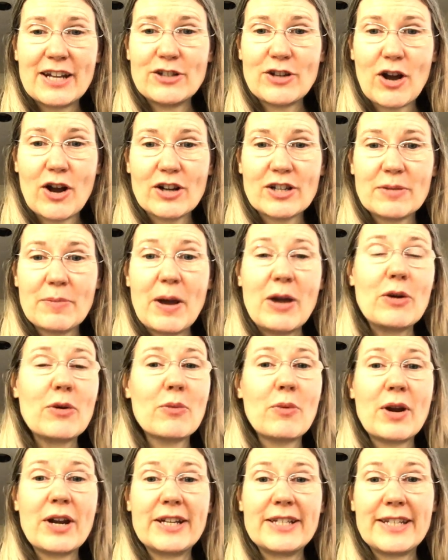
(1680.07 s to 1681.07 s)
talked about or
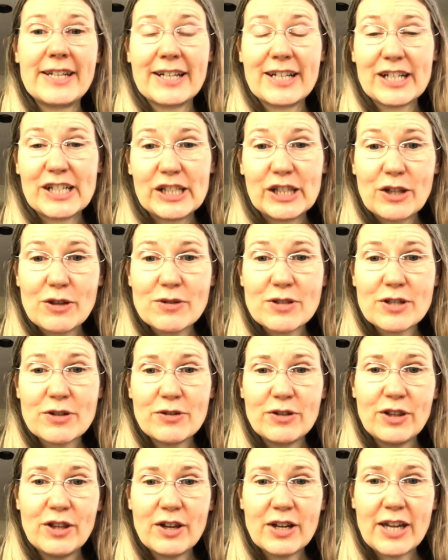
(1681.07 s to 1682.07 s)
want to take a closer
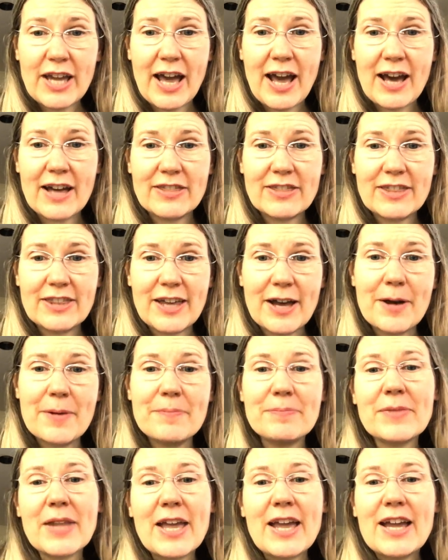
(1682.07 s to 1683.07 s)
look at them,